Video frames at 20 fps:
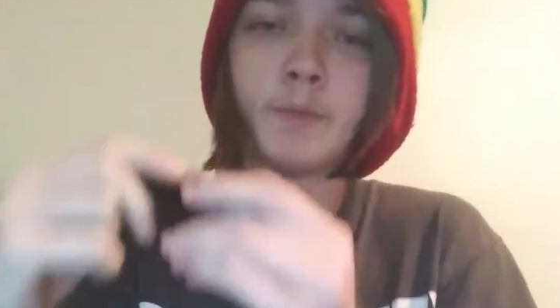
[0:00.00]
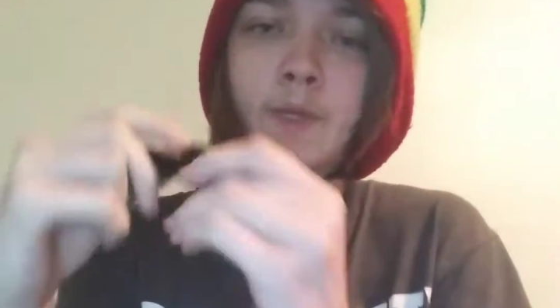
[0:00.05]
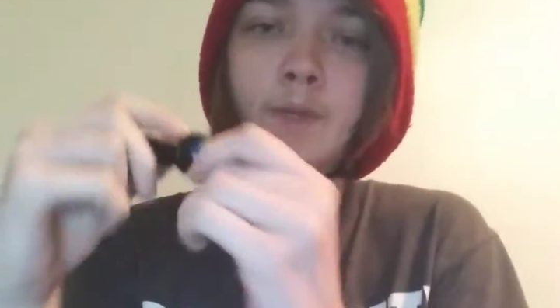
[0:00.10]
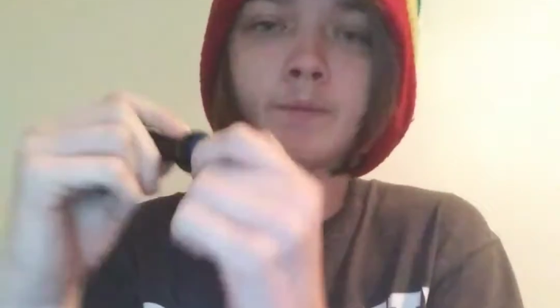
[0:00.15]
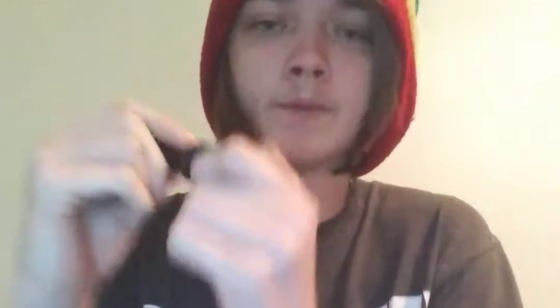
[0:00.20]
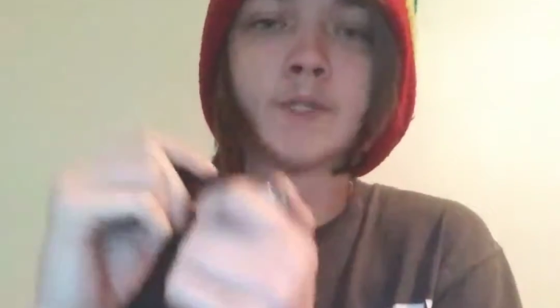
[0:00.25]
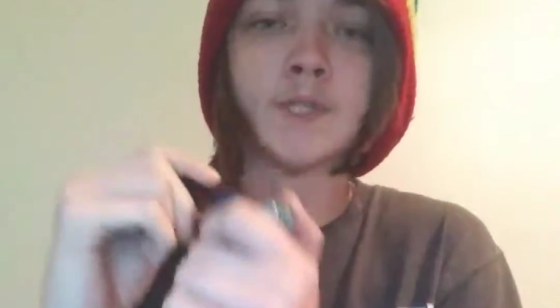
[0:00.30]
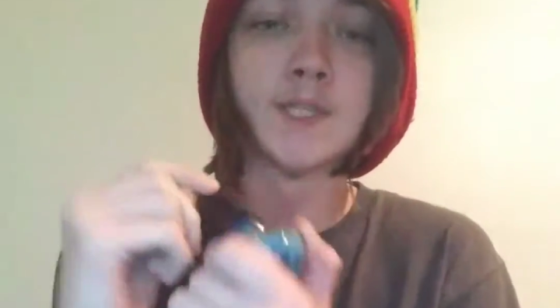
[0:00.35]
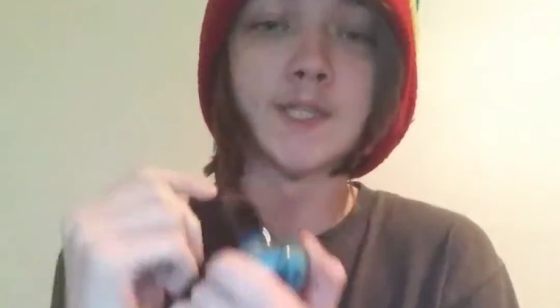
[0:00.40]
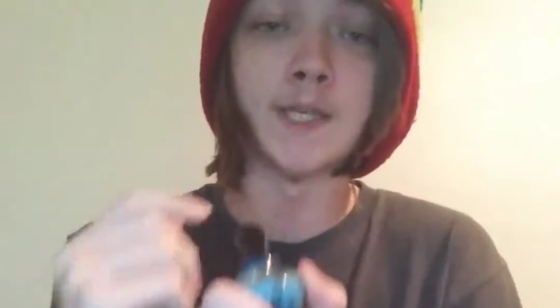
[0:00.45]

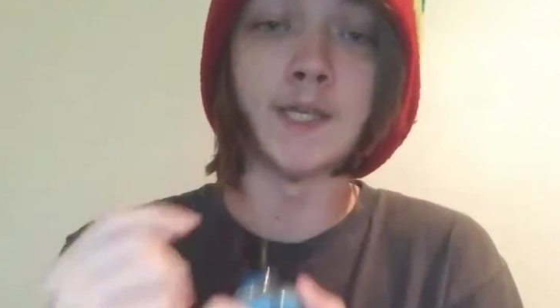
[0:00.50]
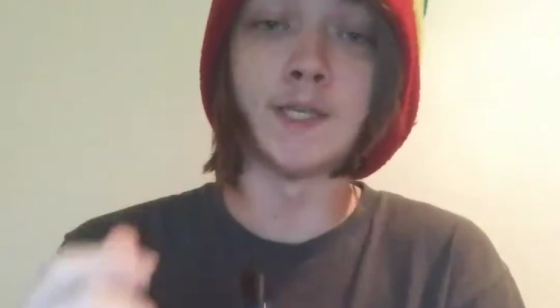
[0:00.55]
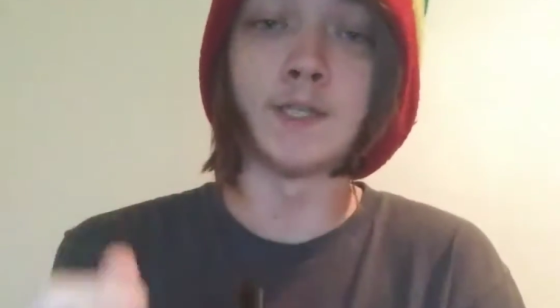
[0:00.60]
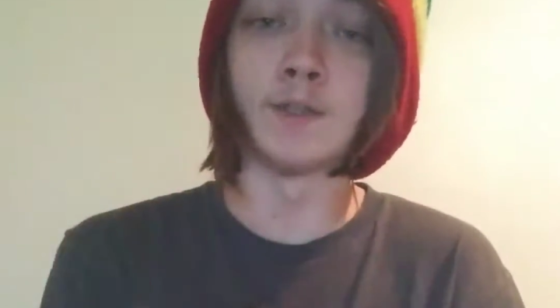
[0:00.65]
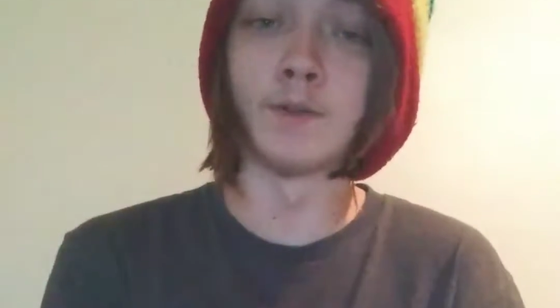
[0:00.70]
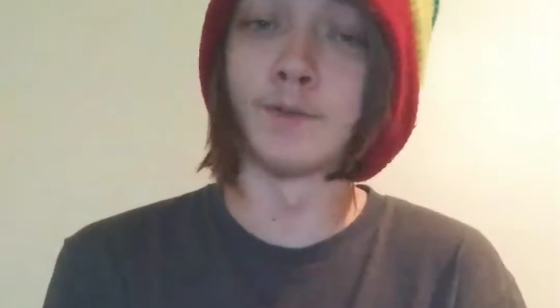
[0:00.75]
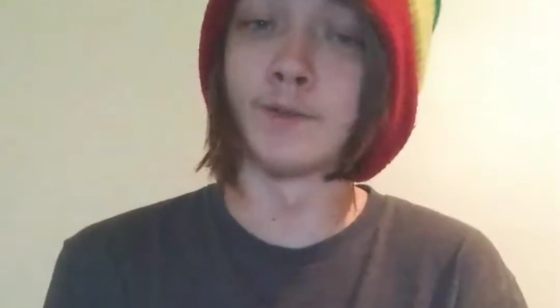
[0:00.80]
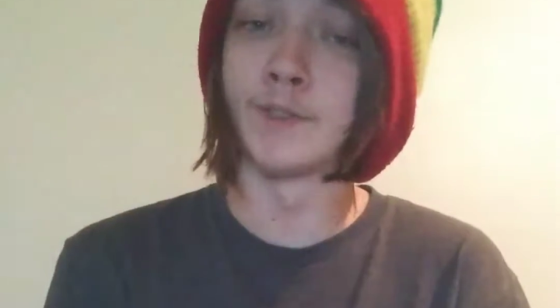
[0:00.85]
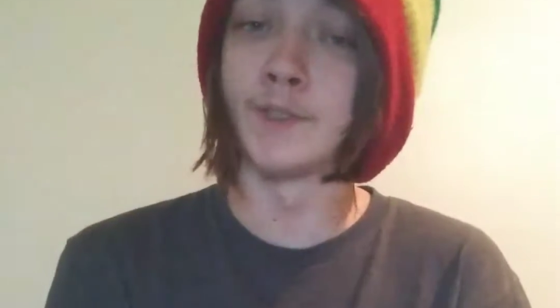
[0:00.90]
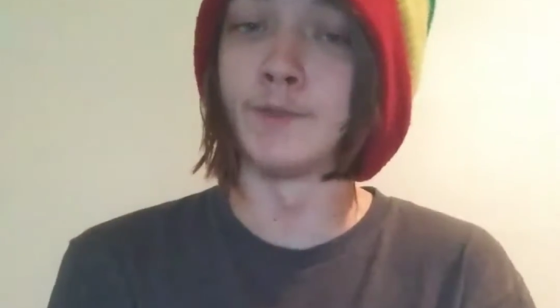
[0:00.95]
people say
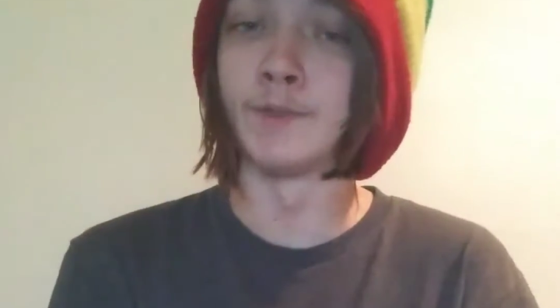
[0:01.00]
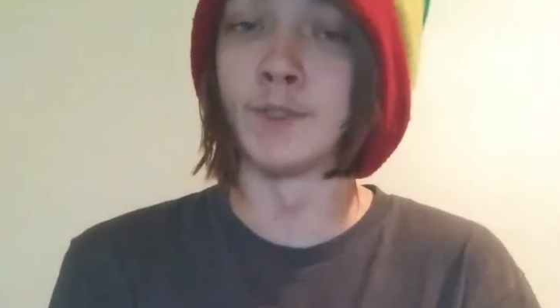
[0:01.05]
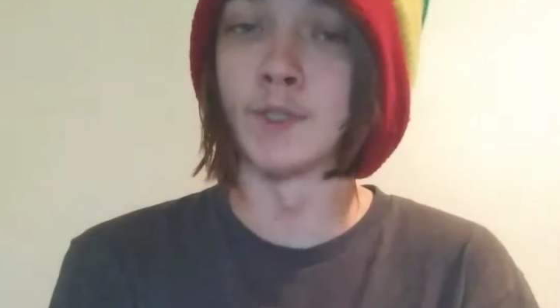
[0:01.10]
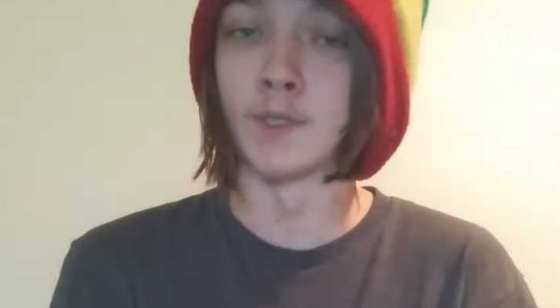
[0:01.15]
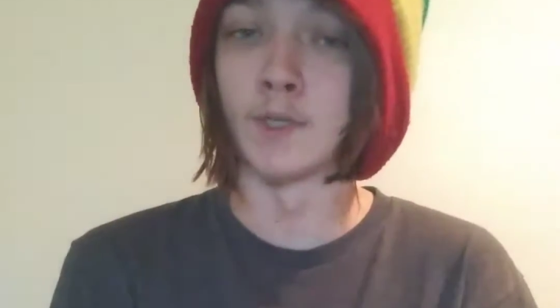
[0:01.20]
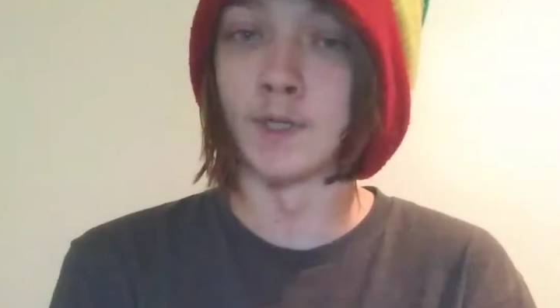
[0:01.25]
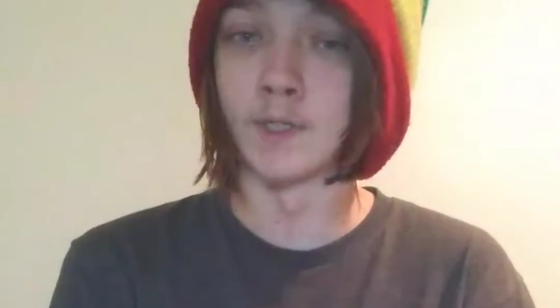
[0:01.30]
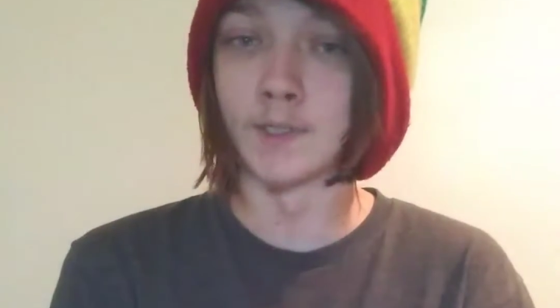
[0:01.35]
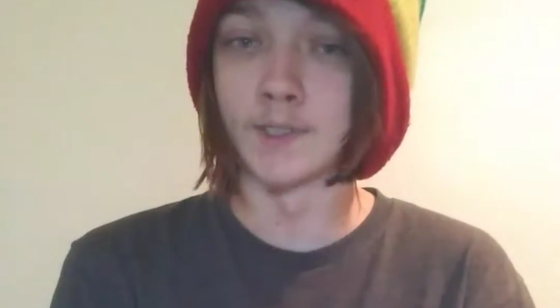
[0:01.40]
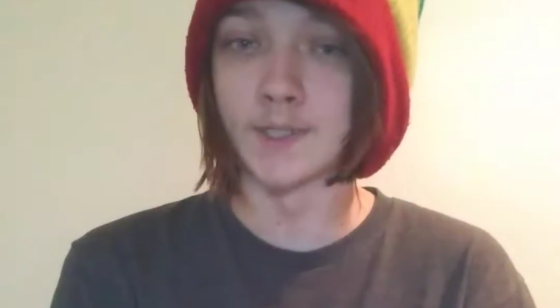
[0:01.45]
don't do
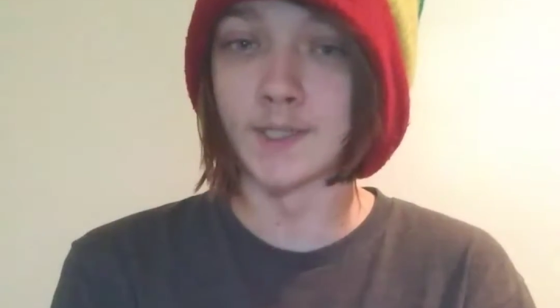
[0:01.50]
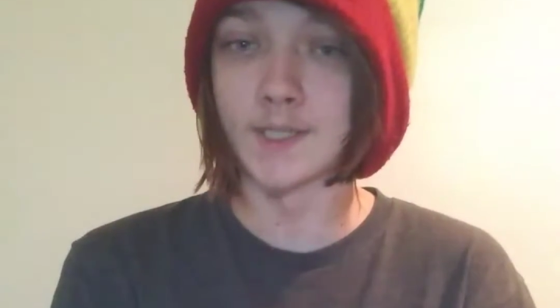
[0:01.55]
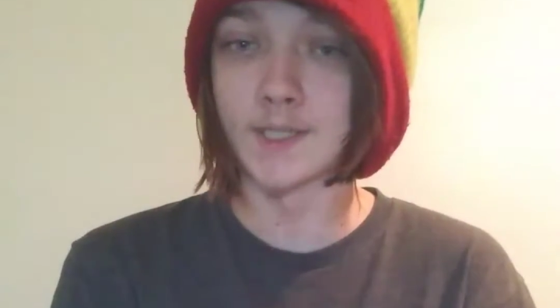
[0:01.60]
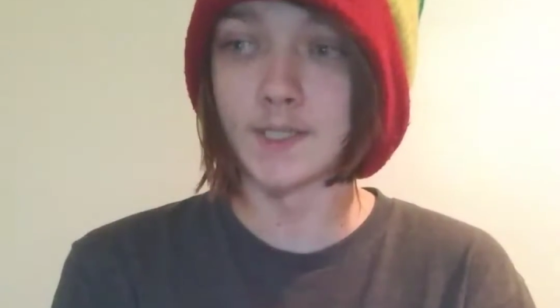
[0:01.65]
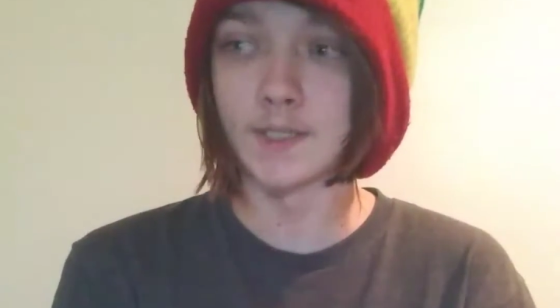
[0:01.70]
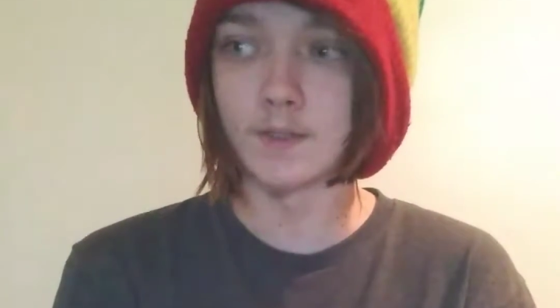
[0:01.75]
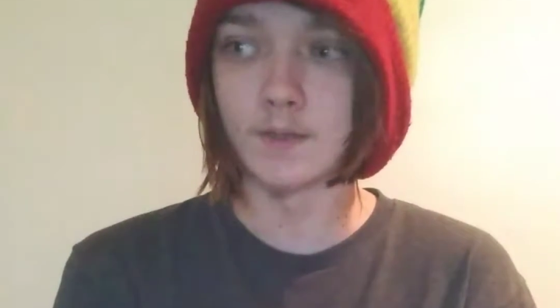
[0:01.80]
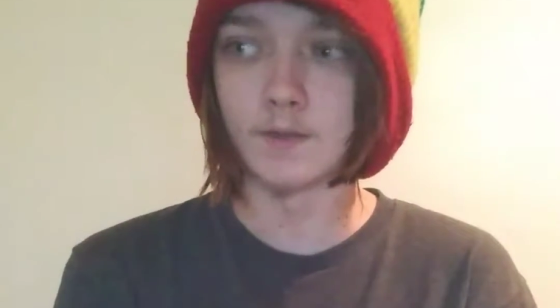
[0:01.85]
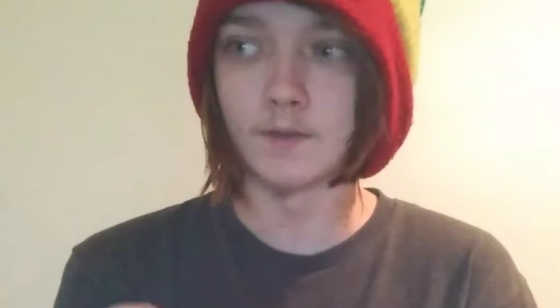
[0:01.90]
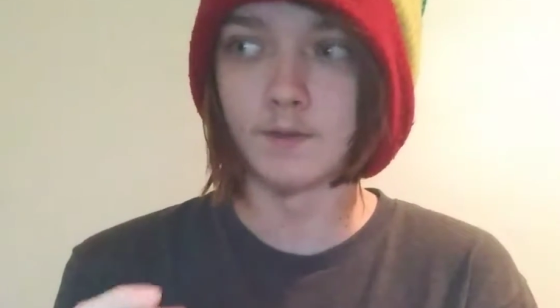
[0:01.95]

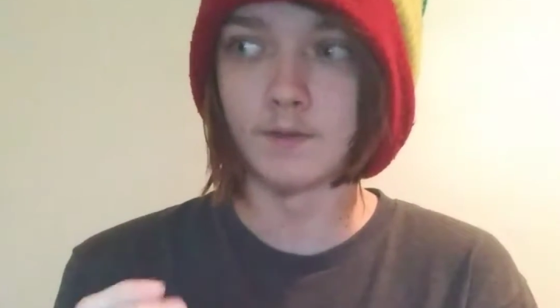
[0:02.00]
drugs,